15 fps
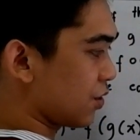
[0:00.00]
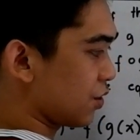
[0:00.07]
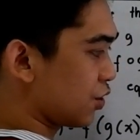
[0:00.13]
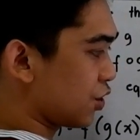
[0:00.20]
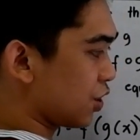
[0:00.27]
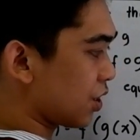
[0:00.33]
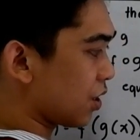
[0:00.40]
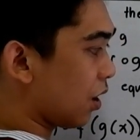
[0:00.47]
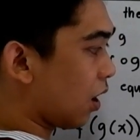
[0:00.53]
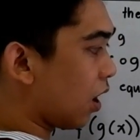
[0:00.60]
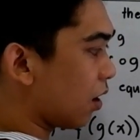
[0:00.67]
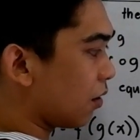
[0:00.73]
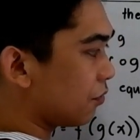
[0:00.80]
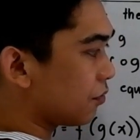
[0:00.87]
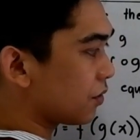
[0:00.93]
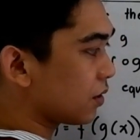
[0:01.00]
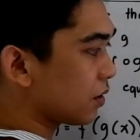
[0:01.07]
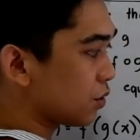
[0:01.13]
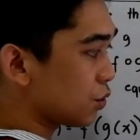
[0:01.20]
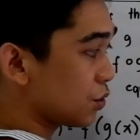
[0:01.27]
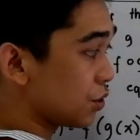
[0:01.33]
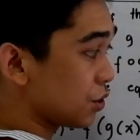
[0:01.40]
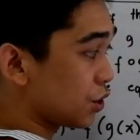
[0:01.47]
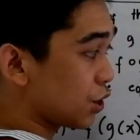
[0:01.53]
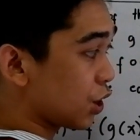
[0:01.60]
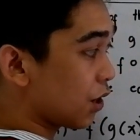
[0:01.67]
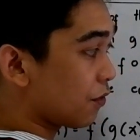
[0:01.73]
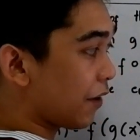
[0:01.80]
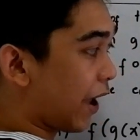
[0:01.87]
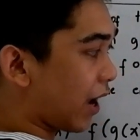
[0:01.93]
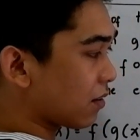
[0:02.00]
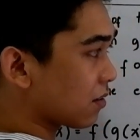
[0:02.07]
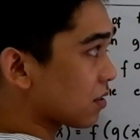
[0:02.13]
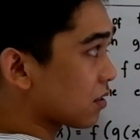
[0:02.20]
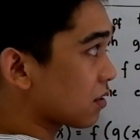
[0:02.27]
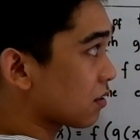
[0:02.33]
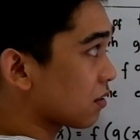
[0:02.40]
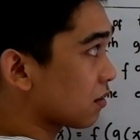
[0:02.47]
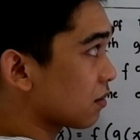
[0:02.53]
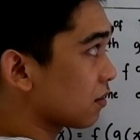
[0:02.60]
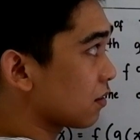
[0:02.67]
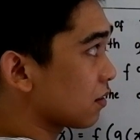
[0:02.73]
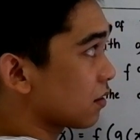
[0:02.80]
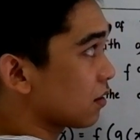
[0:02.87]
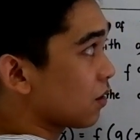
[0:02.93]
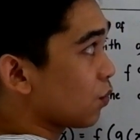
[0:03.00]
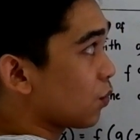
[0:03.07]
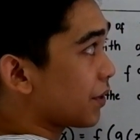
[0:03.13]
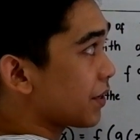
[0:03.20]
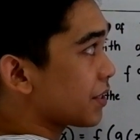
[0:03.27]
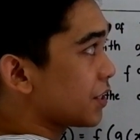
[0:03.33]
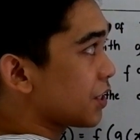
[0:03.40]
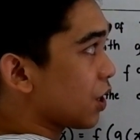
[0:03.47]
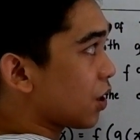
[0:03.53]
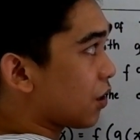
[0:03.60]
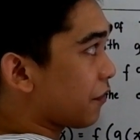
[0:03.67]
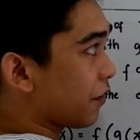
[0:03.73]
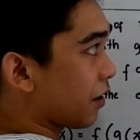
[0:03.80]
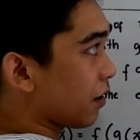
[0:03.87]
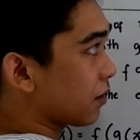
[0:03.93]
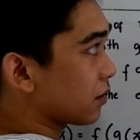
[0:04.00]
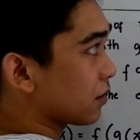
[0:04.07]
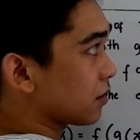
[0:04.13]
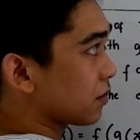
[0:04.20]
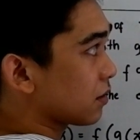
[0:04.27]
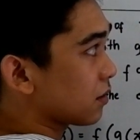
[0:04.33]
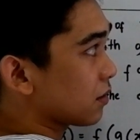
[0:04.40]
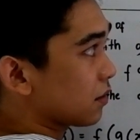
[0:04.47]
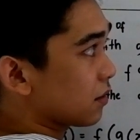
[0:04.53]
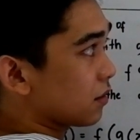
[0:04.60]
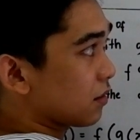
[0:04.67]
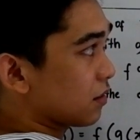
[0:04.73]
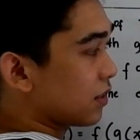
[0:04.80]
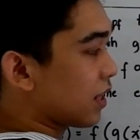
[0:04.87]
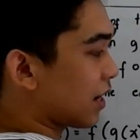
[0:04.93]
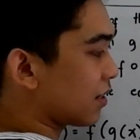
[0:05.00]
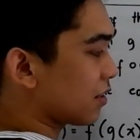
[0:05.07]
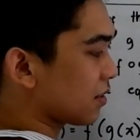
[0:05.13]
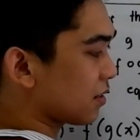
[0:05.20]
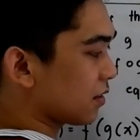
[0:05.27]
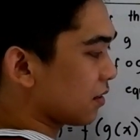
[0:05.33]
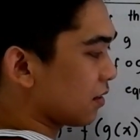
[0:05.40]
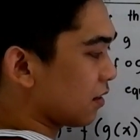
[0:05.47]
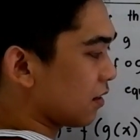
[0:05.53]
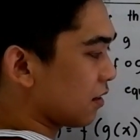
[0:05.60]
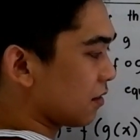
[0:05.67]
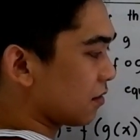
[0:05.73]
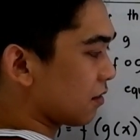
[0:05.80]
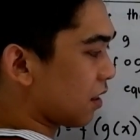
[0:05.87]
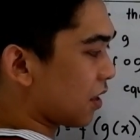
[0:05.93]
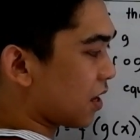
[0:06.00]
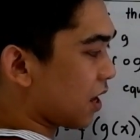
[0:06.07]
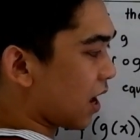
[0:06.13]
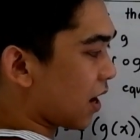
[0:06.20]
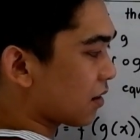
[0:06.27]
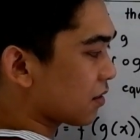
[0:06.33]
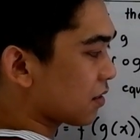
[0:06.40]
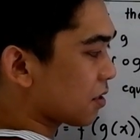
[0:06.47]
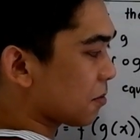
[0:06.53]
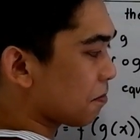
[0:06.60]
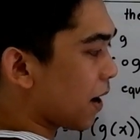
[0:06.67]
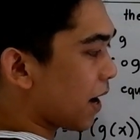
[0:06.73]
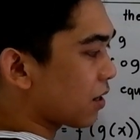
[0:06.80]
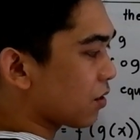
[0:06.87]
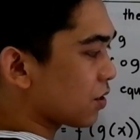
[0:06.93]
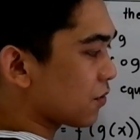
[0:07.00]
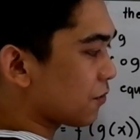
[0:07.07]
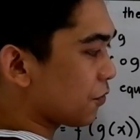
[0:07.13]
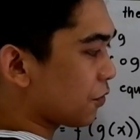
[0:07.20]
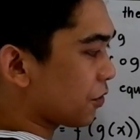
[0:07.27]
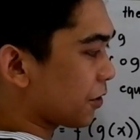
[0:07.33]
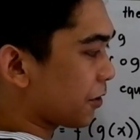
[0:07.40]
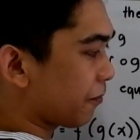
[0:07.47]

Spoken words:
G of x versus g of x. That is 3x minus 4.